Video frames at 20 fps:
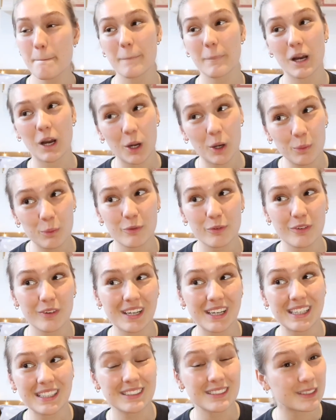
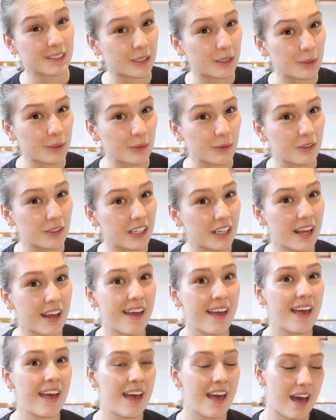hopefully soon
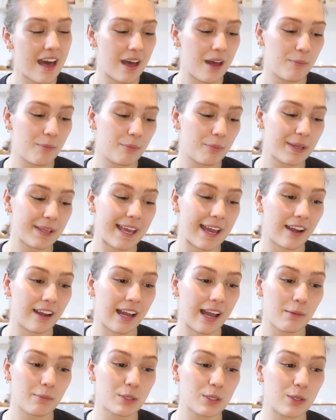um but yeah I
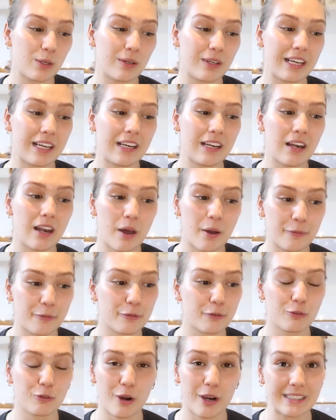absolutely love
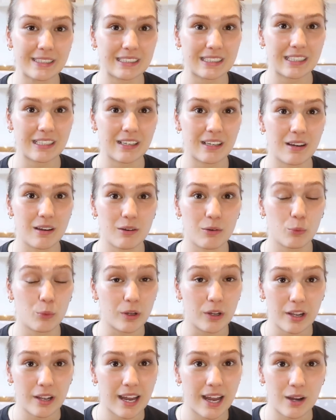writing
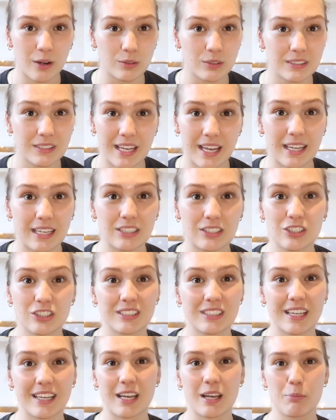workouts and just
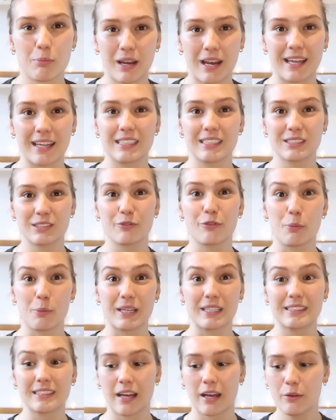like plans for
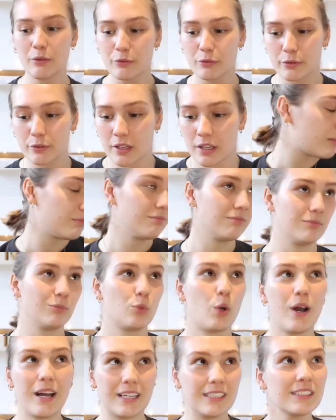myself hmm,
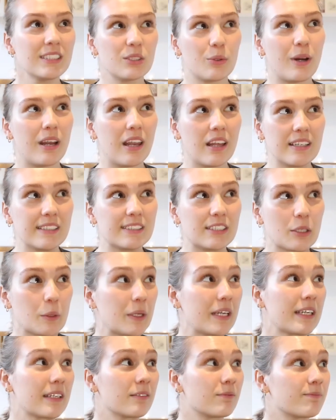what else do I like
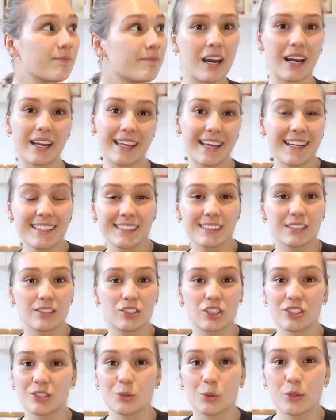doing I guess
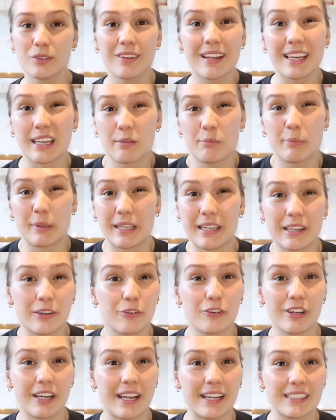just sort of like being
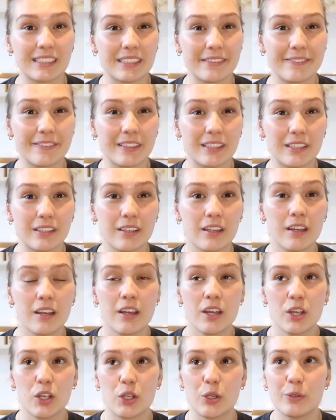creative and
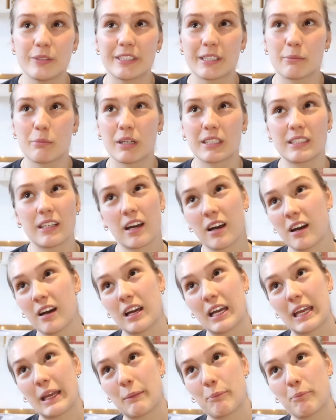using my
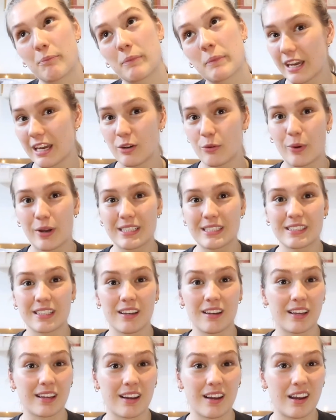time in ways that
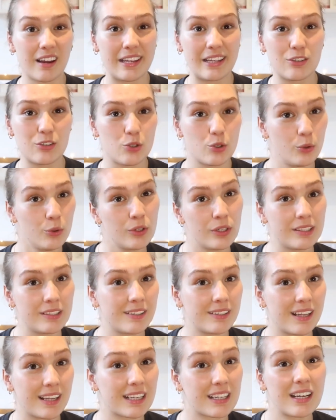like I enjoy.
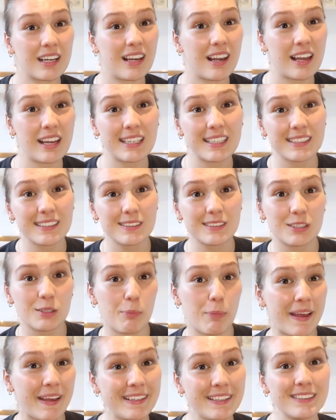Like I like to
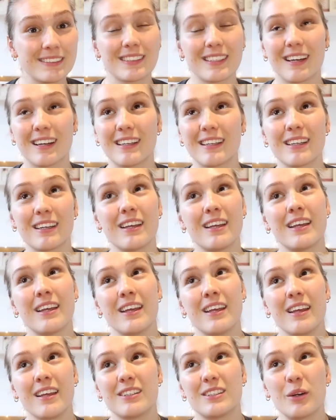paint. I
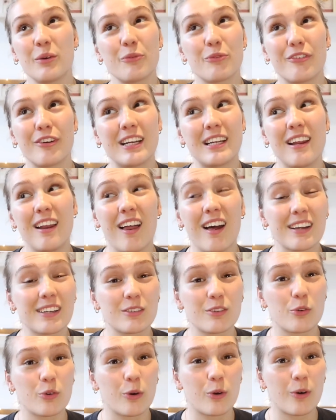don't really like to
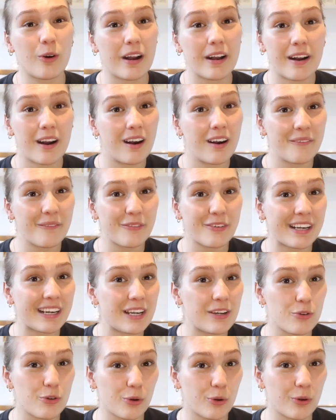draw. I can't really
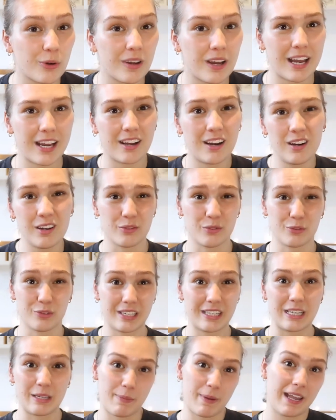draw. I can't
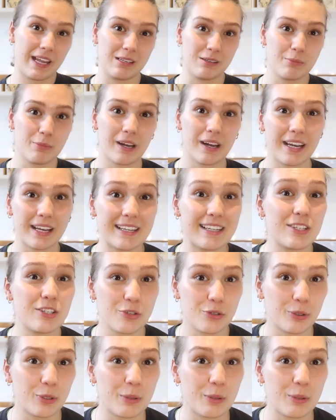really paint, but I enjoy